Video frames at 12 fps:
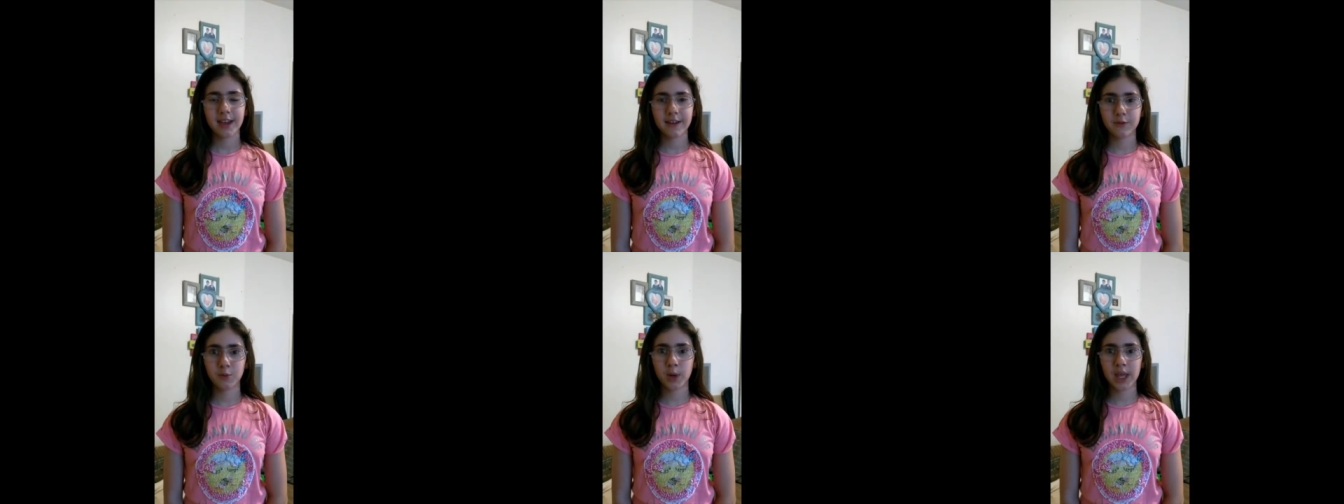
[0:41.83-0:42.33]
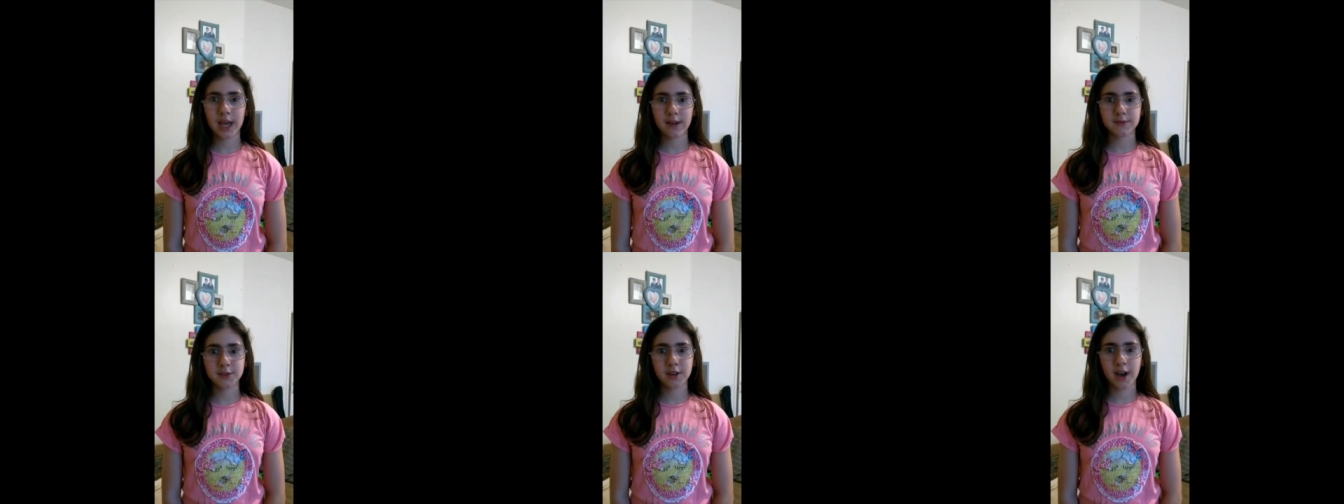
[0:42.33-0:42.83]
If we
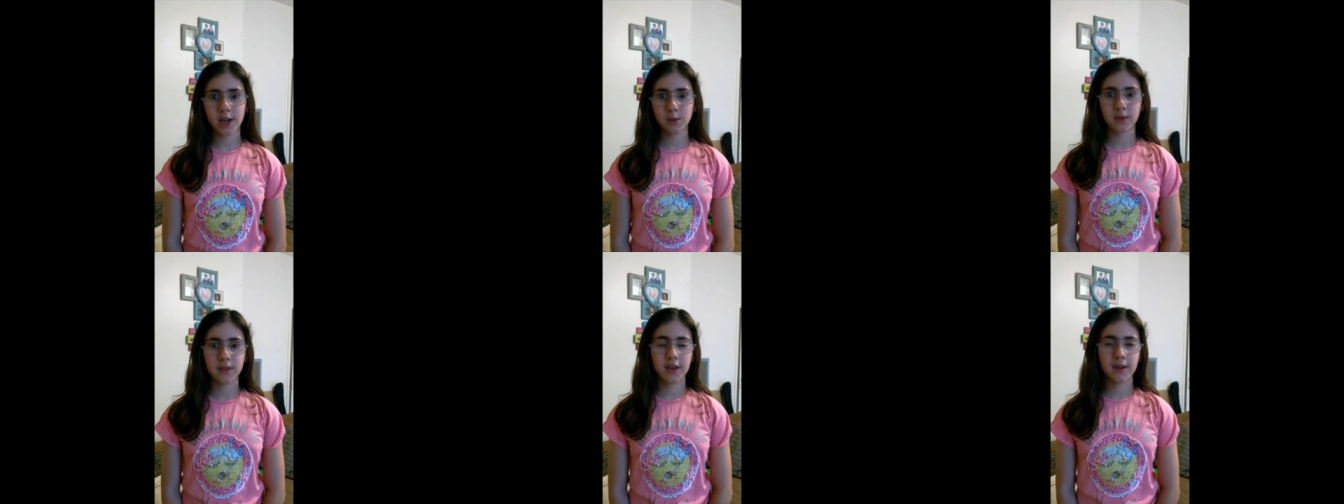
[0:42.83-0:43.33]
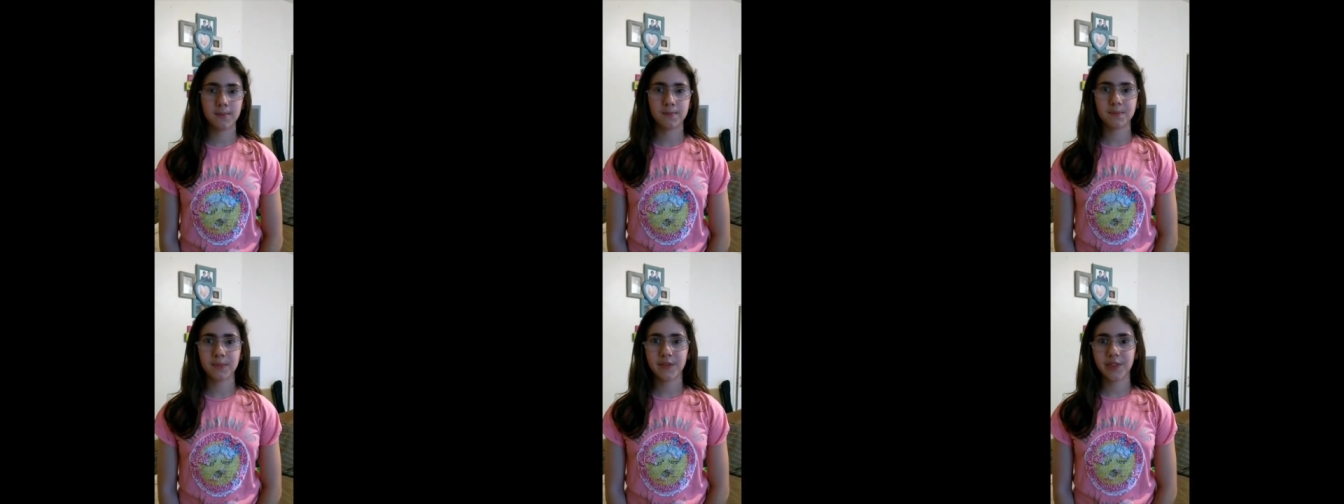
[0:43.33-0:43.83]
have died with
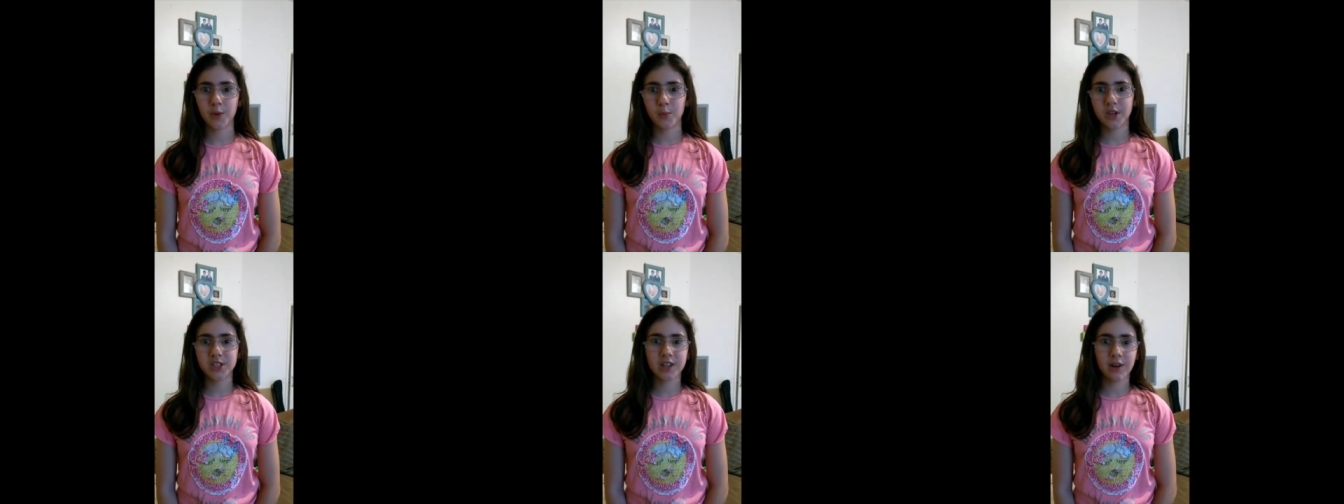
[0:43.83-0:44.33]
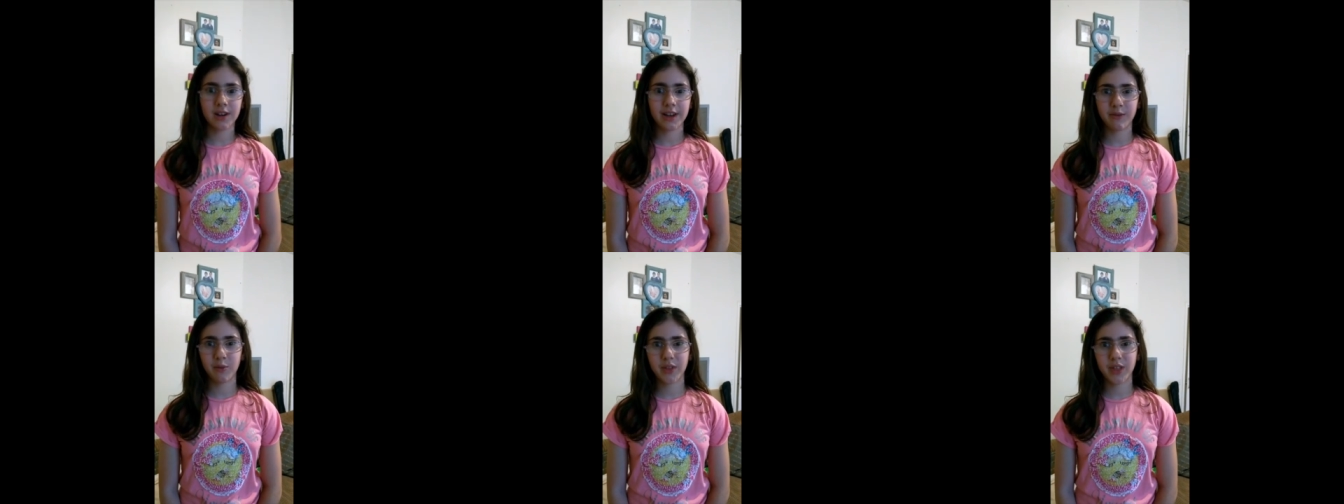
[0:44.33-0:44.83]
him, then we shall
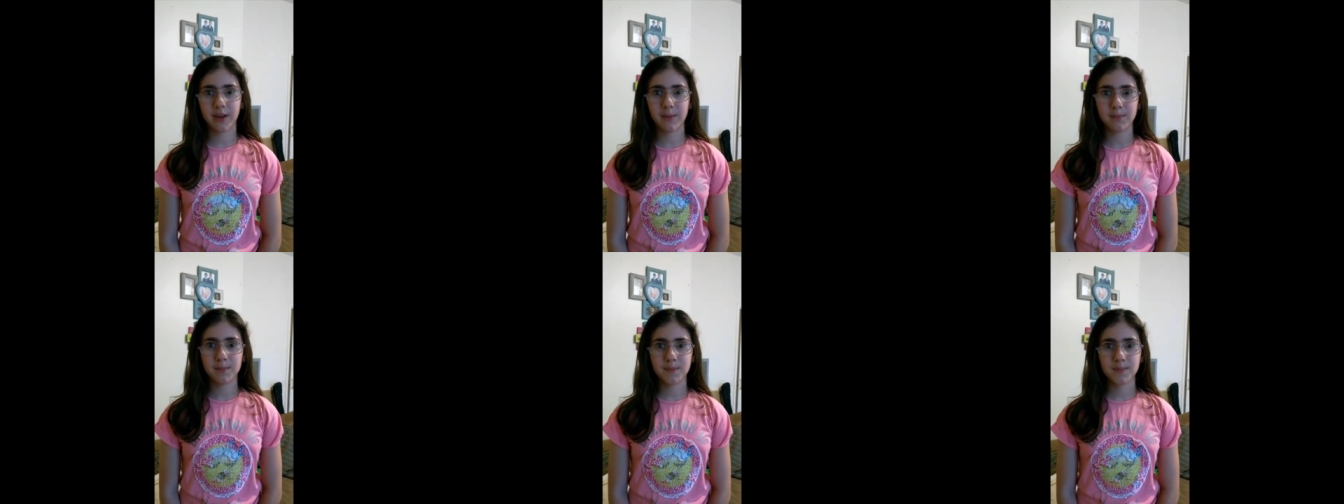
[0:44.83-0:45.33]
live with him.